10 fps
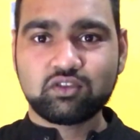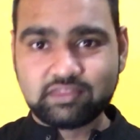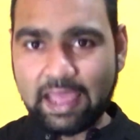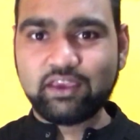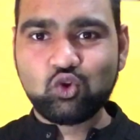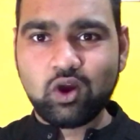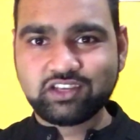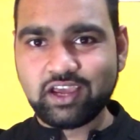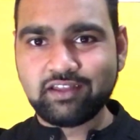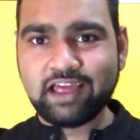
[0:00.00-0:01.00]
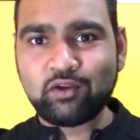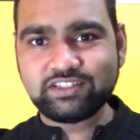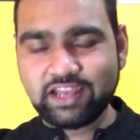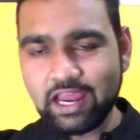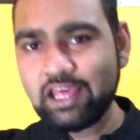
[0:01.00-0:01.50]
Thank you, Akshay. That was
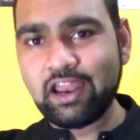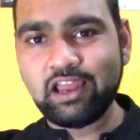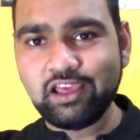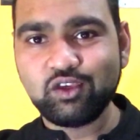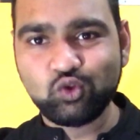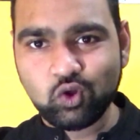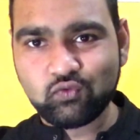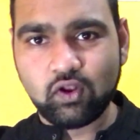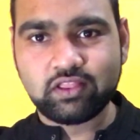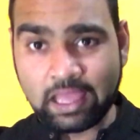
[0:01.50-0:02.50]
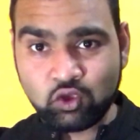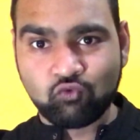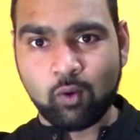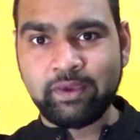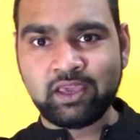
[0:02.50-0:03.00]
really, really useful. Thank you
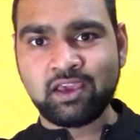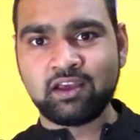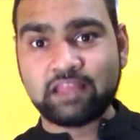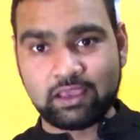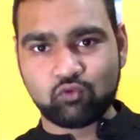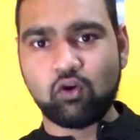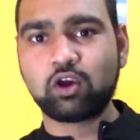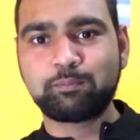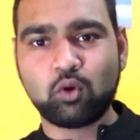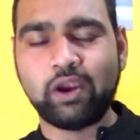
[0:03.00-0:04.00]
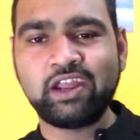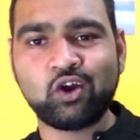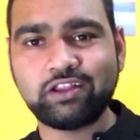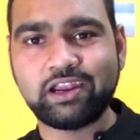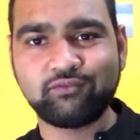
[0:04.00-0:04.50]
for being here. Thank you for providing
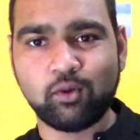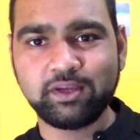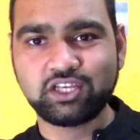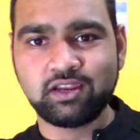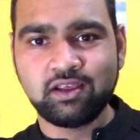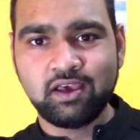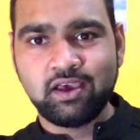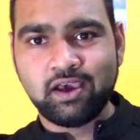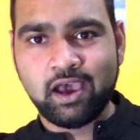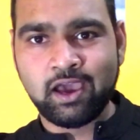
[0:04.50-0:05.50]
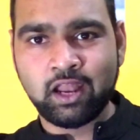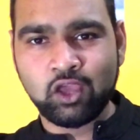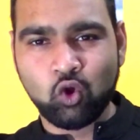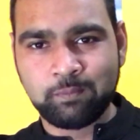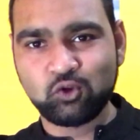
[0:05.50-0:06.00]
all that information. And I
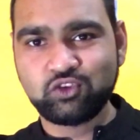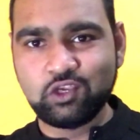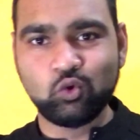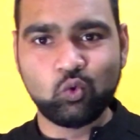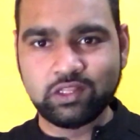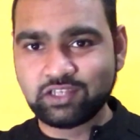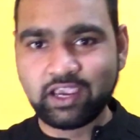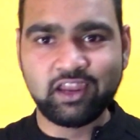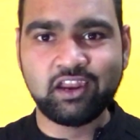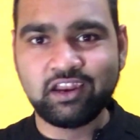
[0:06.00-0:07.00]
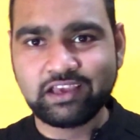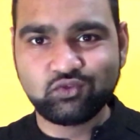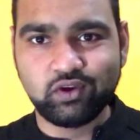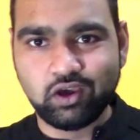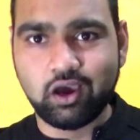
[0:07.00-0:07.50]
hope to see you once again in
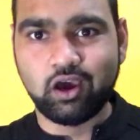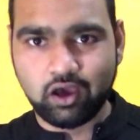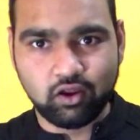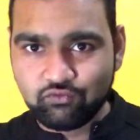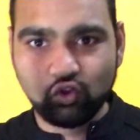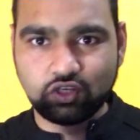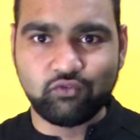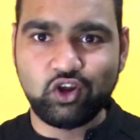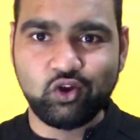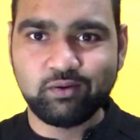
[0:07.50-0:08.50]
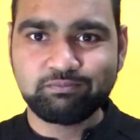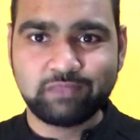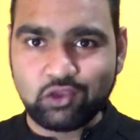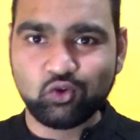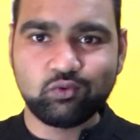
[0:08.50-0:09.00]
a future video.
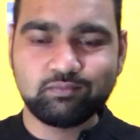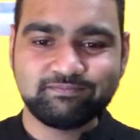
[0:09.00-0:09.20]
Thank you.